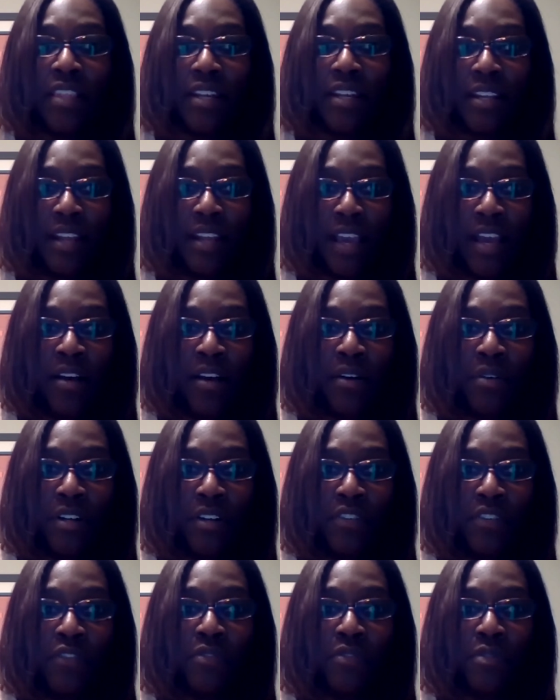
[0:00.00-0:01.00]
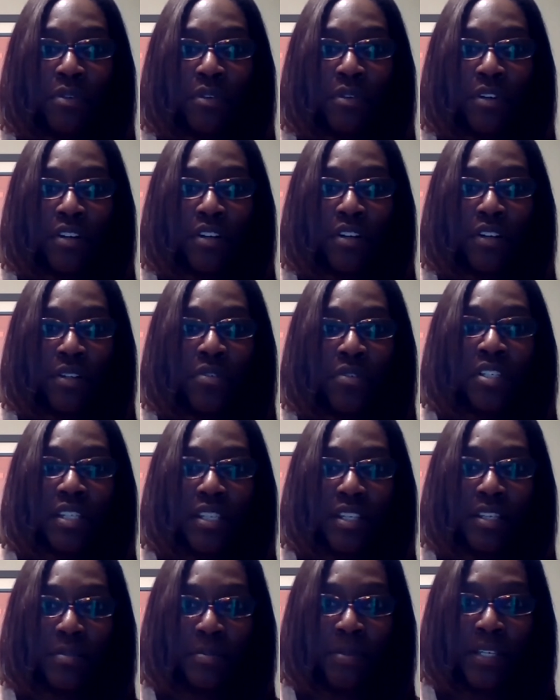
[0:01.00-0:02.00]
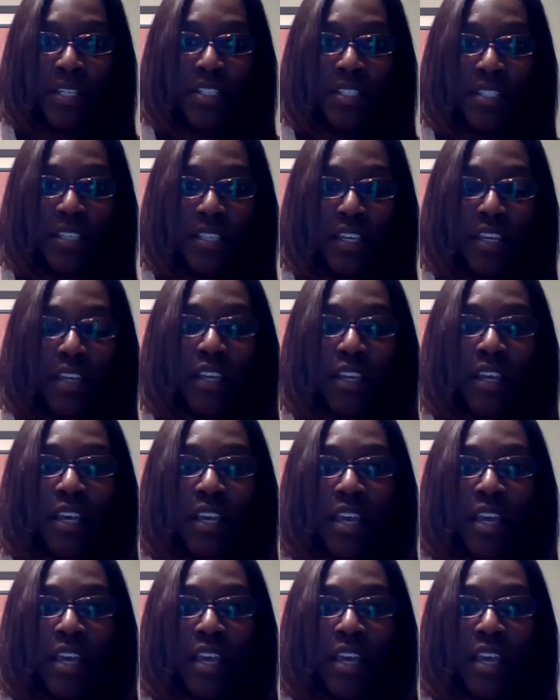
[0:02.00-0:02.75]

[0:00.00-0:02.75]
and then an hour for OT and PT.